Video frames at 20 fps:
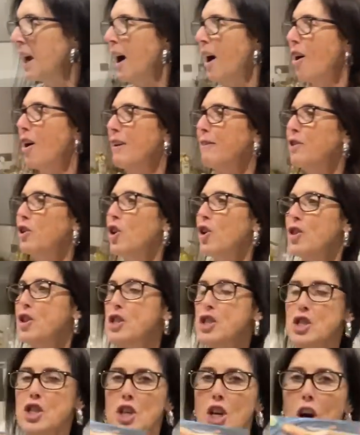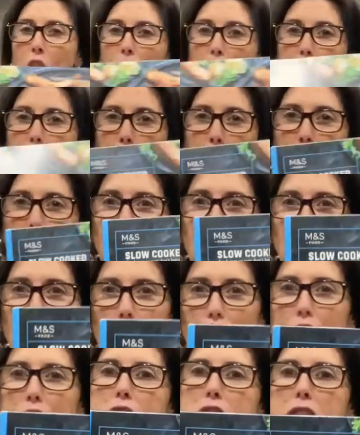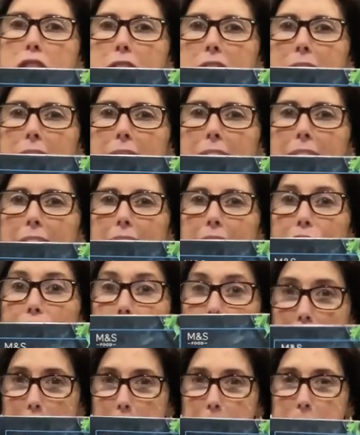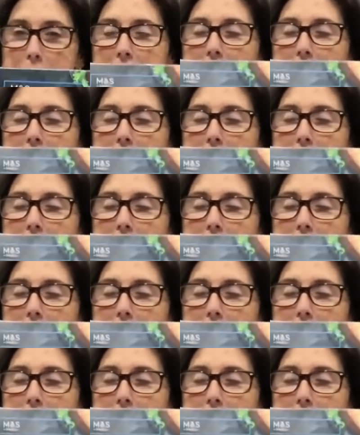I've got the slow-cooked ribs.